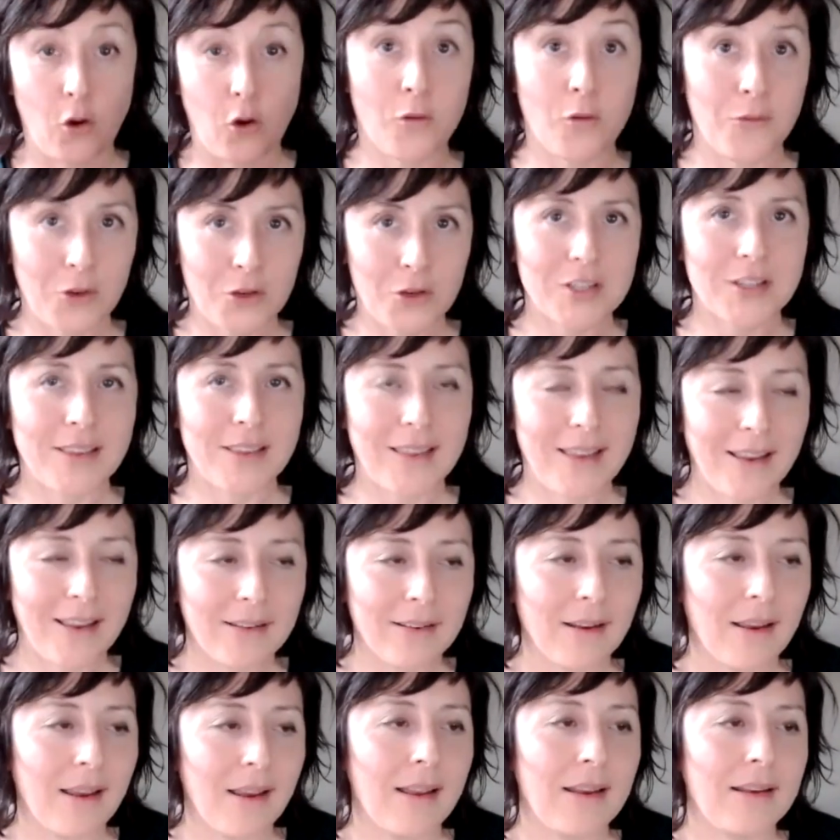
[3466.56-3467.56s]
overted that,
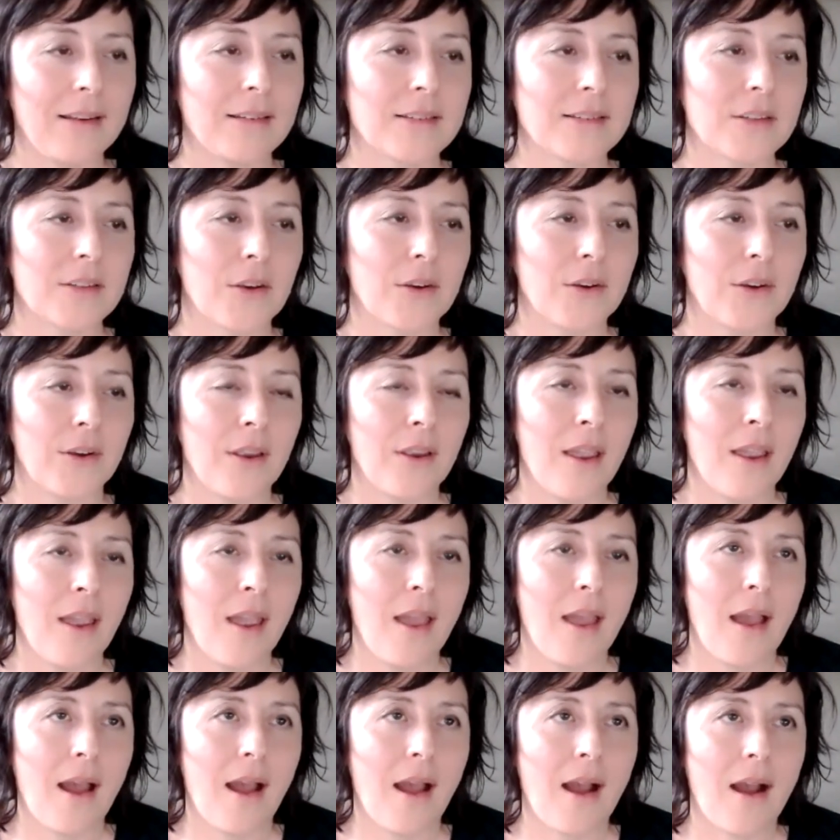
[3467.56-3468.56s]
and so.
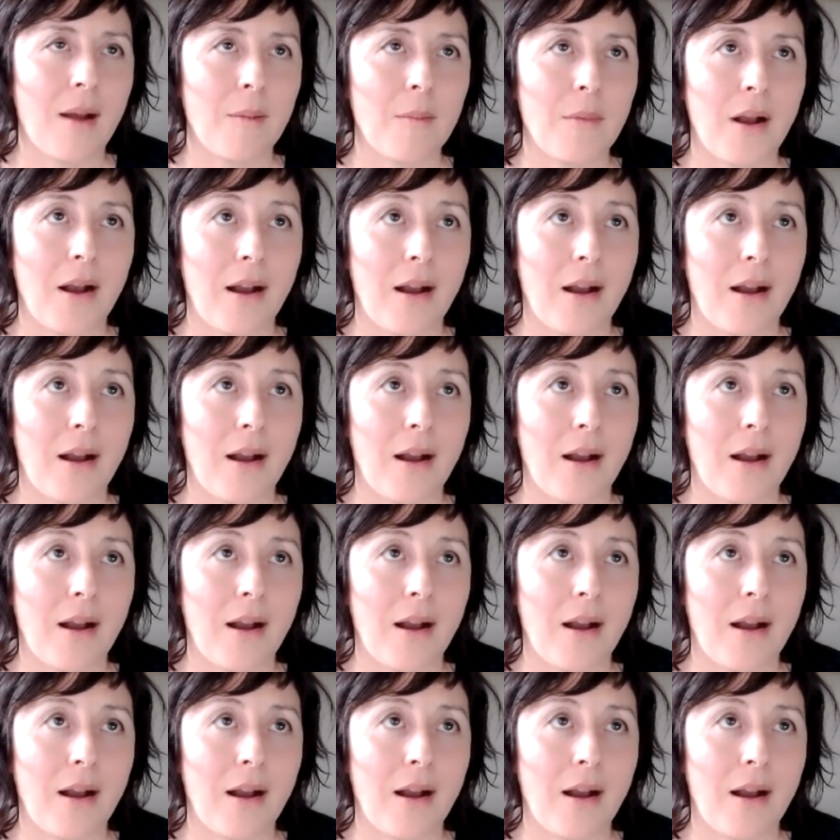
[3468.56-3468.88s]
Um,